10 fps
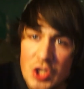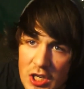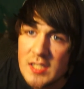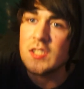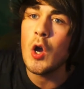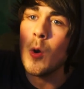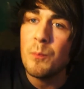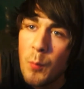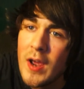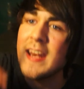just
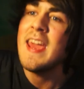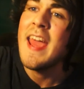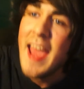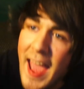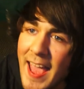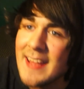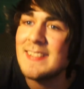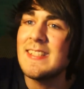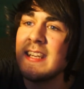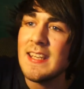hope, wait,
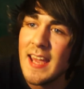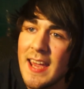and see,